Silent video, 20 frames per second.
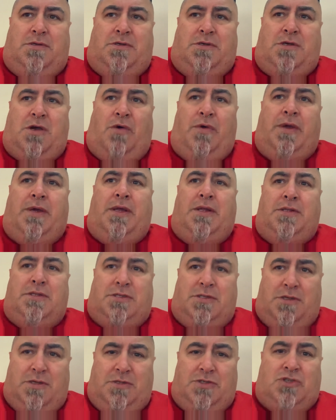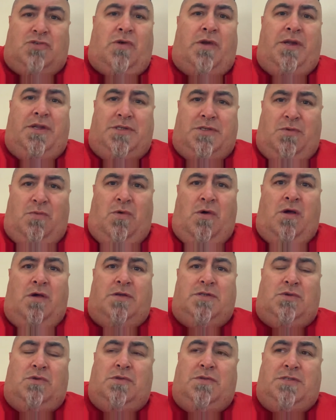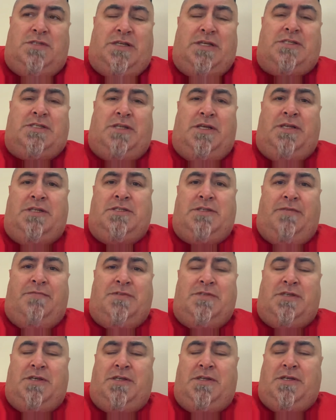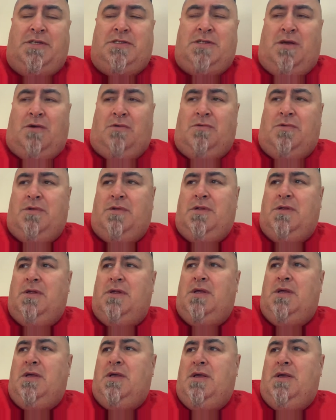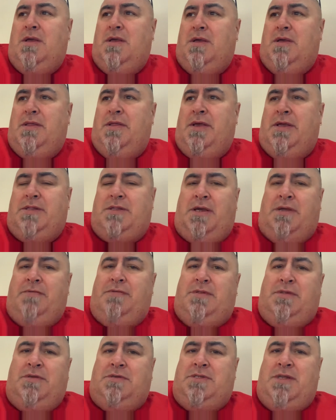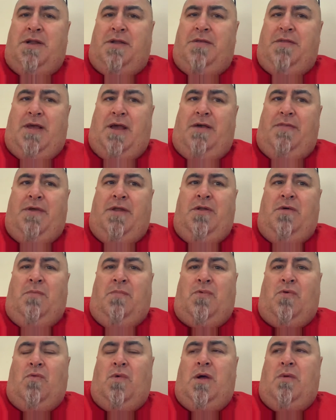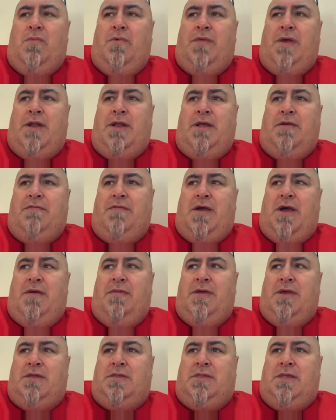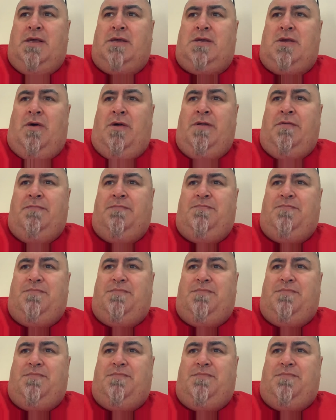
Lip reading: going into straight into work, sort of 16, 17 years old. There's none of that. They're not brought up with any of that. They're kind of